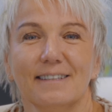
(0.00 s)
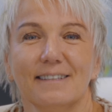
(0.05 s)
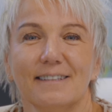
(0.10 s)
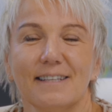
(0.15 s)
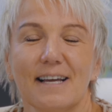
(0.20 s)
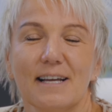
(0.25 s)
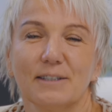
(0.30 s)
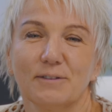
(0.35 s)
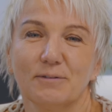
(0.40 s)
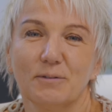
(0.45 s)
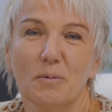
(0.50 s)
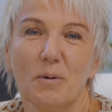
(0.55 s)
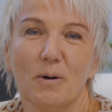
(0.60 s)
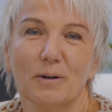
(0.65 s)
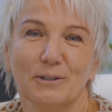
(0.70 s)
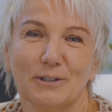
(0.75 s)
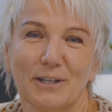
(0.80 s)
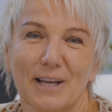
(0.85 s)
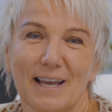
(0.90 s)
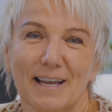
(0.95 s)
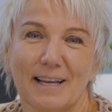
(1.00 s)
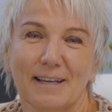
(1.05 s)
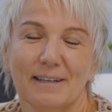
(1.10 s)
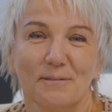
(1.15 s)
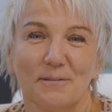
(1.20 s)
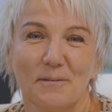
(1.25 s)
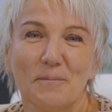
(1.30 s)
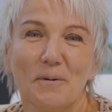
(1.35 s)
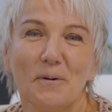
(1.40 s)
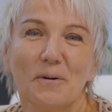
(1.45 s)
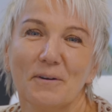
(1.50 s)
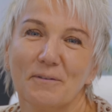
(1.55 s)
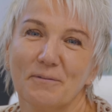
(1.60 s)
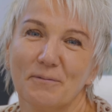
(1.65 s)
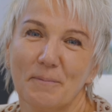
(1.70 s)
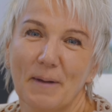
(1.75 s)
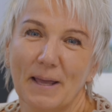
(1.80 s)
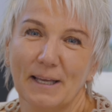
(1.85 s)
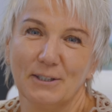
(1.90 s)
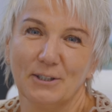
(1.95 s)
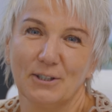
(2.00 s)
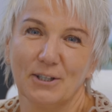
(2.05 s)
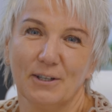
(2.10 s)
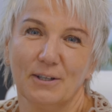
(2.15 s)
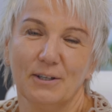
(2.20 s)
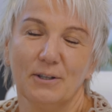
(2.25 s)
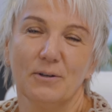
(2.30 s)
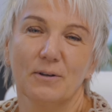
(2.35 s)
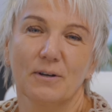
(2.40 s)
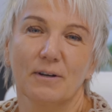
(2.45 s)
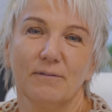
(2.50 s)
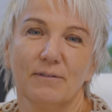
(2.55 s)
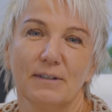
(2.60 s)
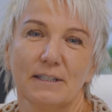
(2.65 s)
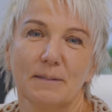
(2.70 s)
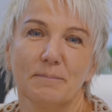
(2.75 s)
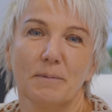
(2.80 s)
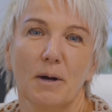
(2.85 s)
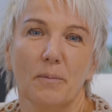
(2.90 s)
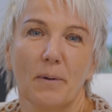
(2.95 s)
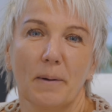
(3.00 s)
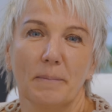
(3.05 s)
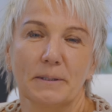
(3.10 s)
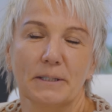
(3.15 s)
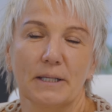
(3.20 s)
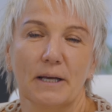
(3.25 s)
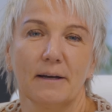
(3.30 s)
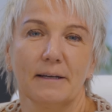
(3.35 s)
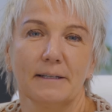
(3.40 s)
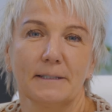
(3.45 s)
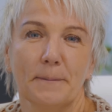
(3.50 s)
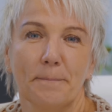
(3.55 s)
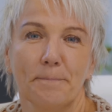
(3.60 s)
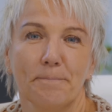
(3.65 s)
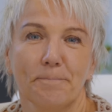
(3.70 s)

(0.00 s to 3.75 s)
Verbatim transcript: Thanks for watching. For more information you can visit my website